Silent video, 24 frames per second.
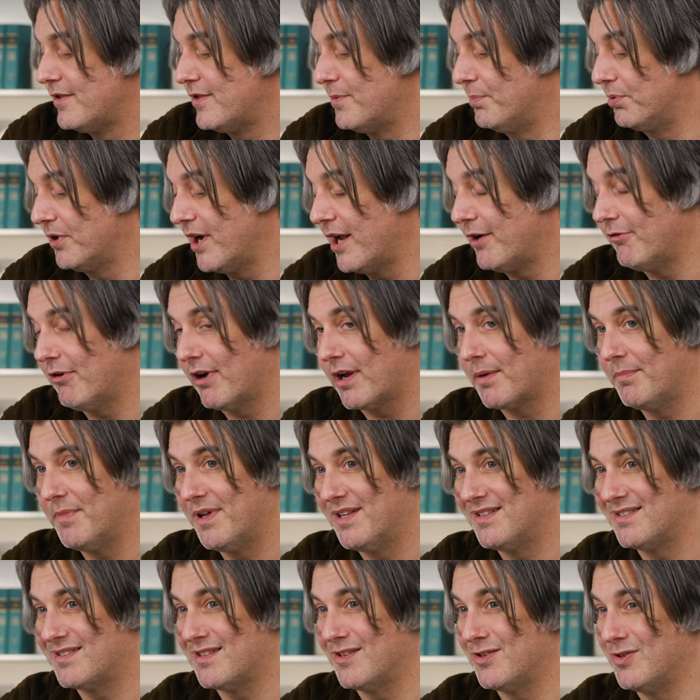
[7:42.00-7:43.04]
the brand
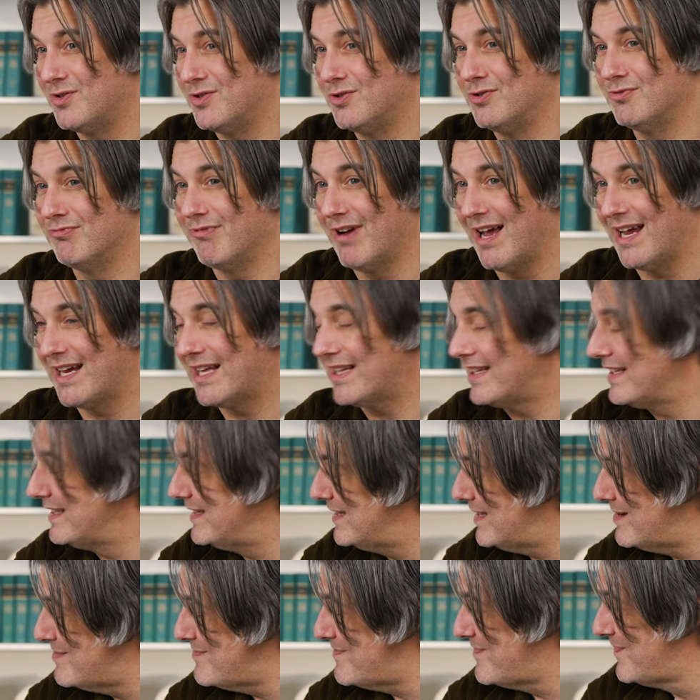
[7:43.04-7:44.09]
recommends that you dry
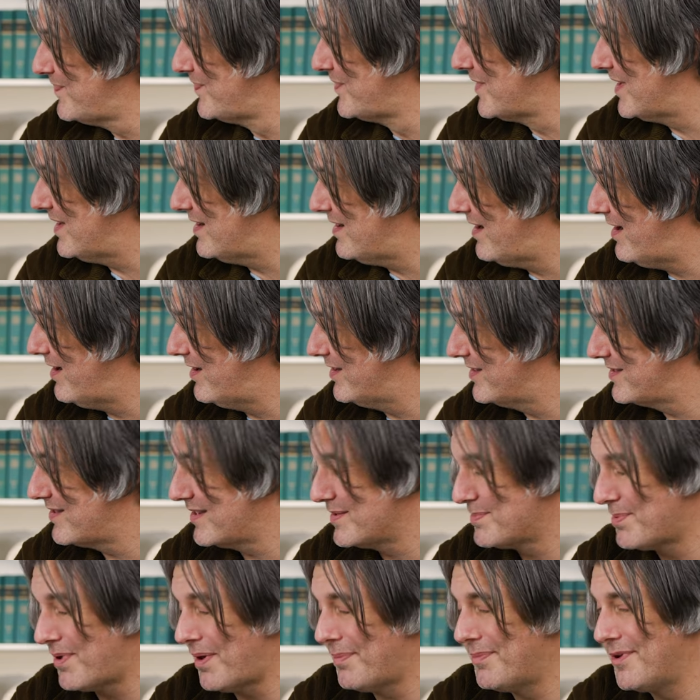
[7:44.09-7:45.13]
clean them, uh, so
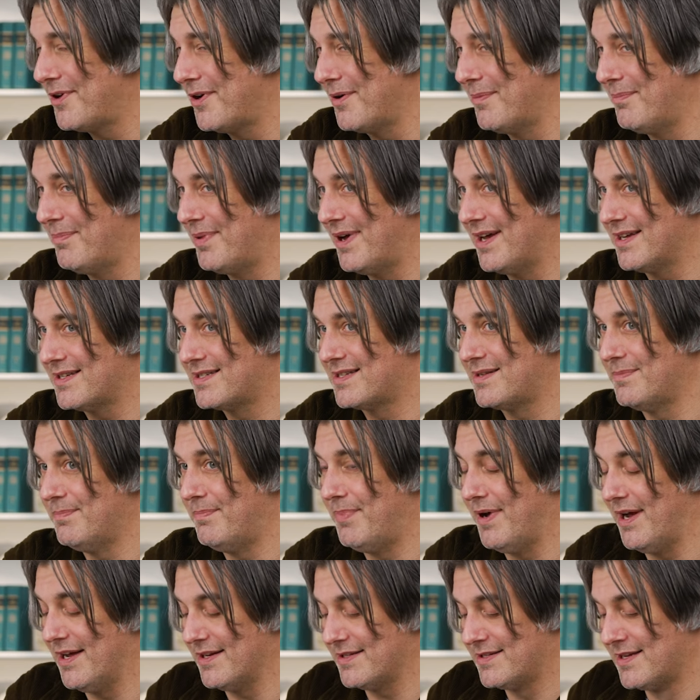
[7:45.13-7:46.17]
that's probably your best
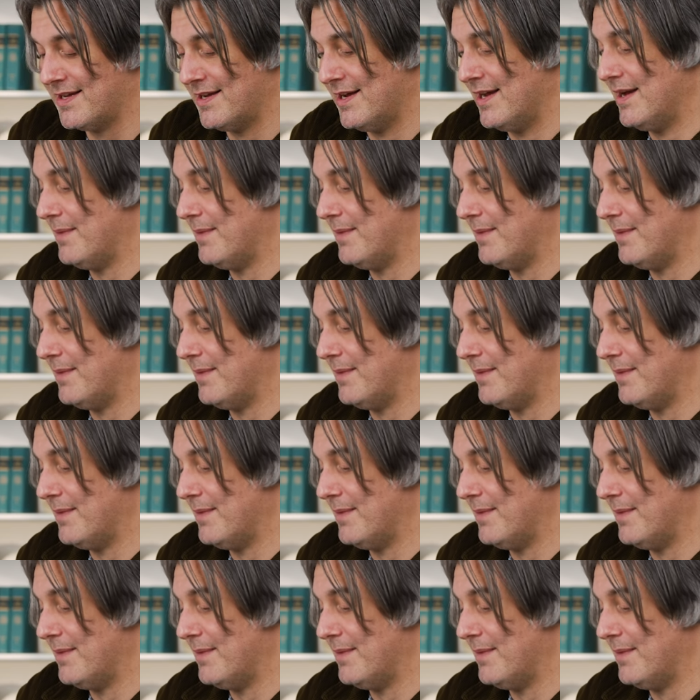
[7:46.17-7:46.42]
bet.